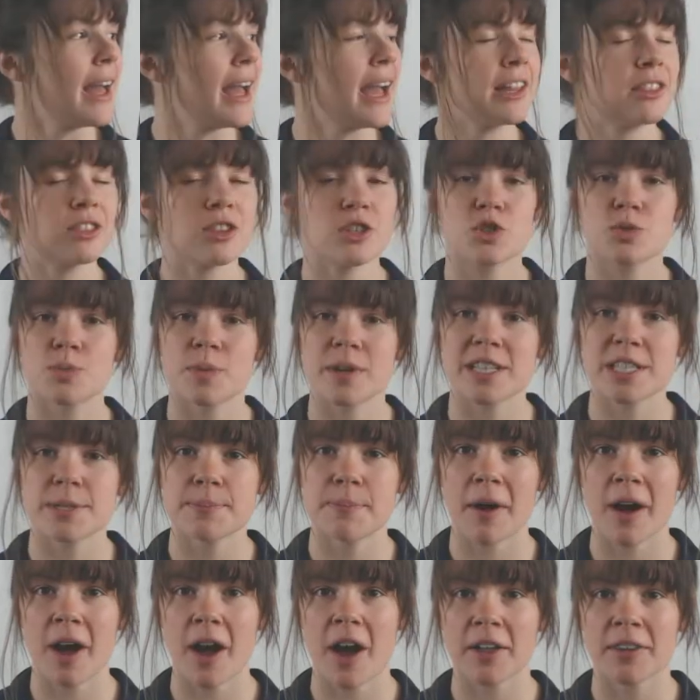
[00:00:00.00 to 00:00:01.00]
hit the sweet
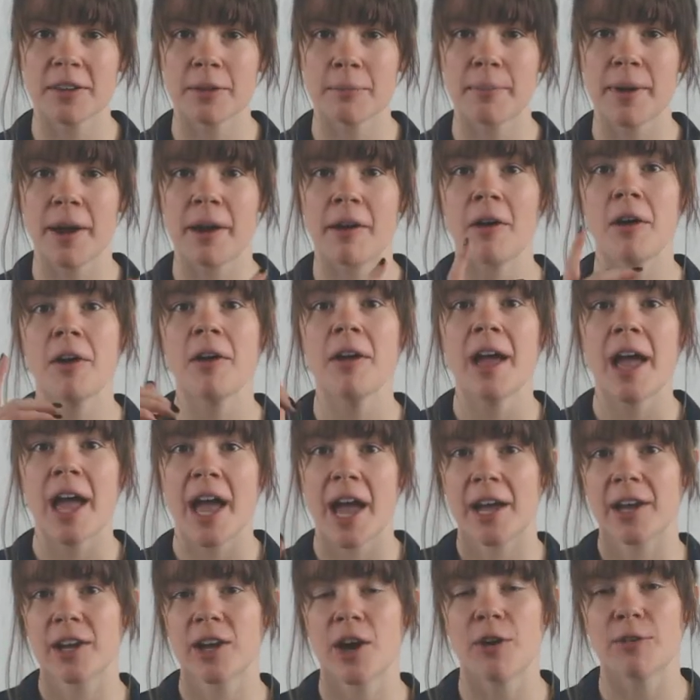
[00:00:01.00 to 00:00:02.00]
spot on the barrel
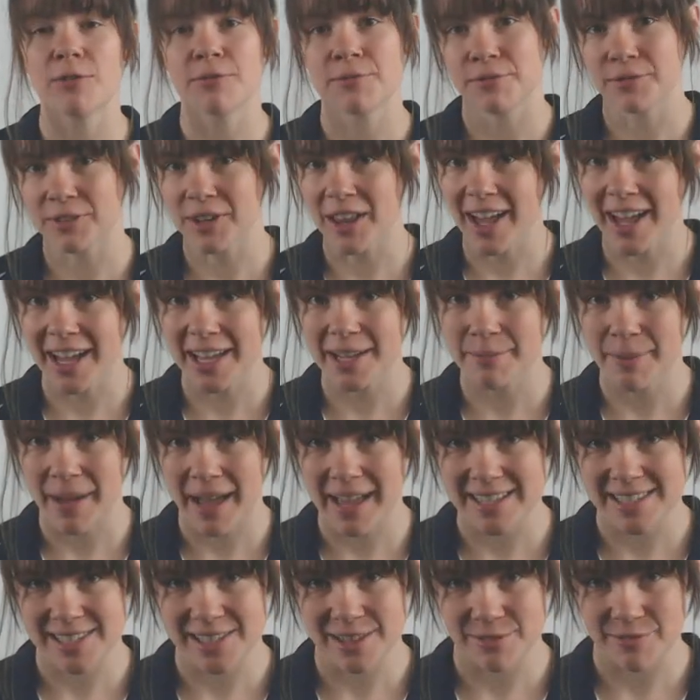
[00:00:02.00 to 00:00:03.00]
and go flying
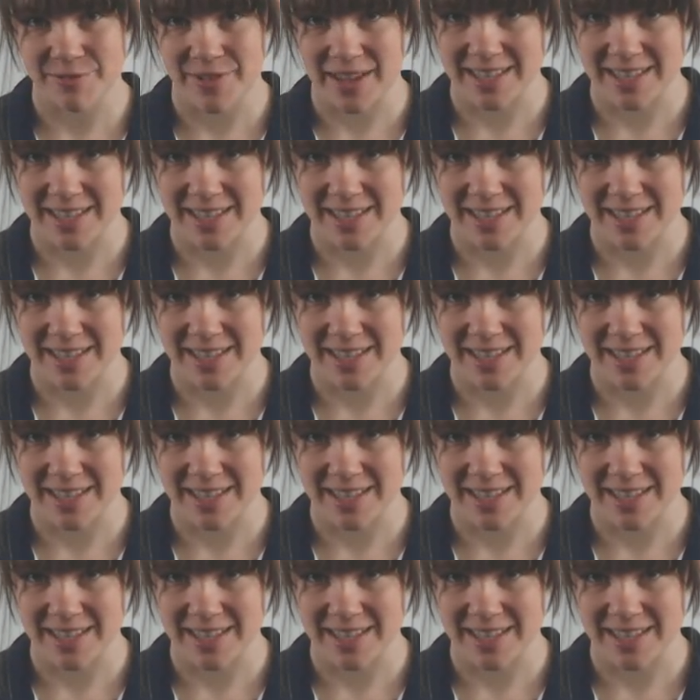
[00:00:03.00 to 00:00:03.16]
past the